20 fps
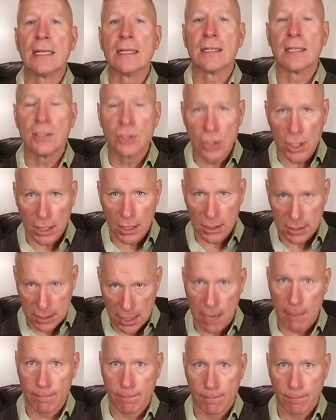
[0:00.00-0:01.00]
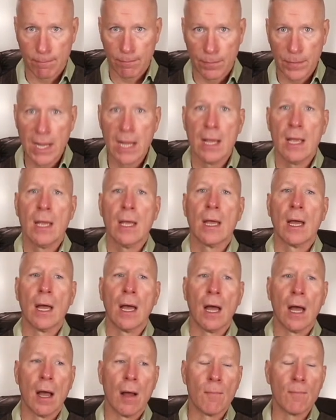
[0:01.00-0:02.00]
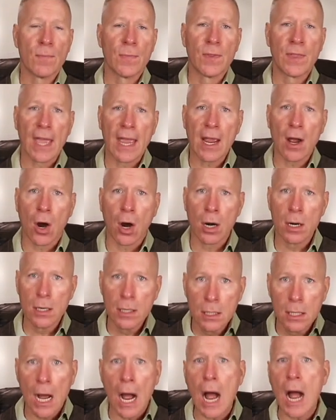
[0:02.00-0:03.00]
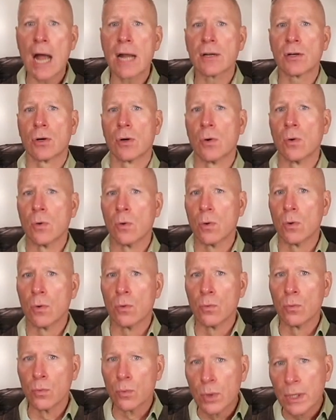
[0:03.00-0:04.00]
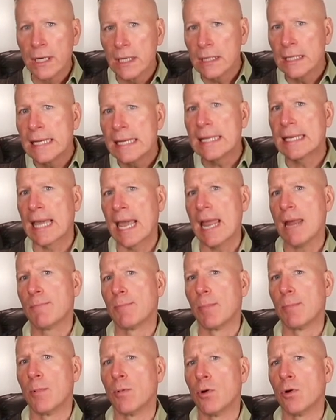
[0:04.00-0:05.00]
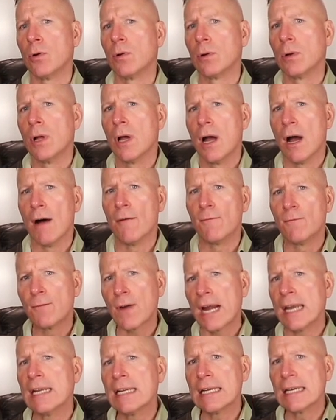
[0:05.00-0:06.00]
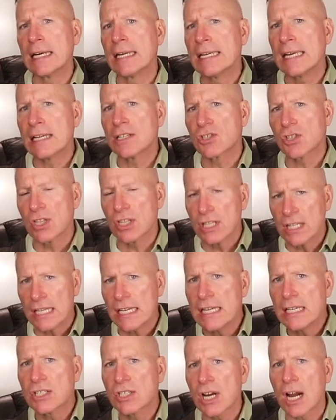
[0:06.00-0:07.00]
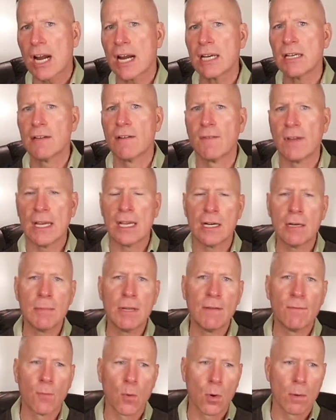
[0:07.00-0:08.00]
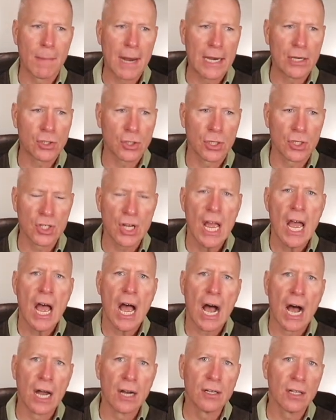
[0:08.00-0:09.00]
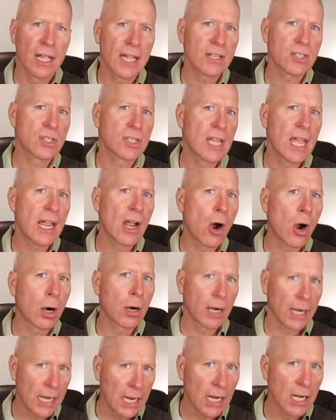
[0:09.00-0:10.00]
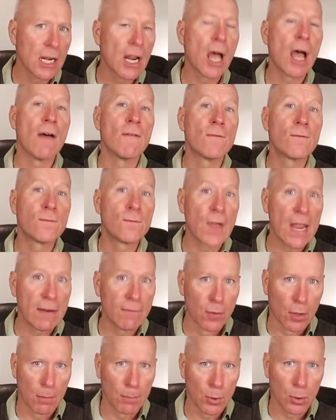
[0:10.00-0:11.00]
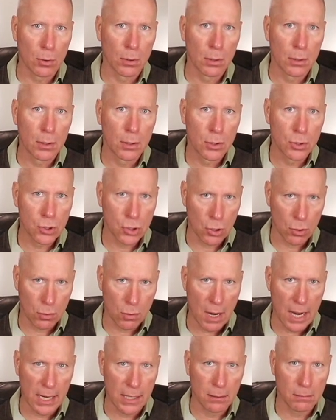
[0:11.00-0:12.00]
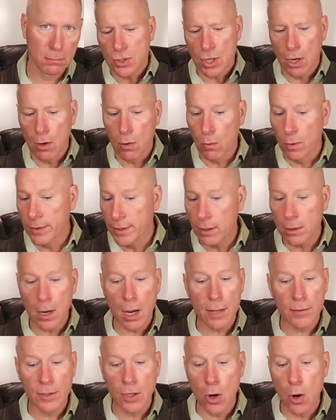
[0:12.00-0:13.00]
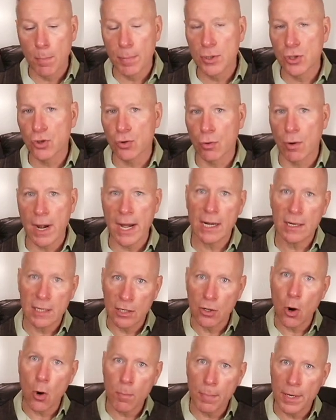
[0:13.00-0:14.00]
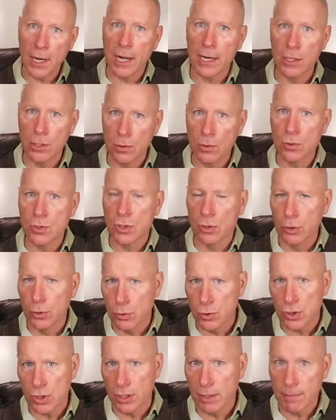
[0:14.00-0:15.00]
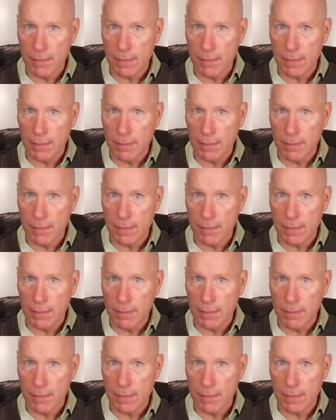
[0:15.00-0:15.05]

the jig is up. They are not really capable of fighting against these kind of enemy formations unless they are in favorable terrain. So when they're caught in the open terrain, and open I use loosely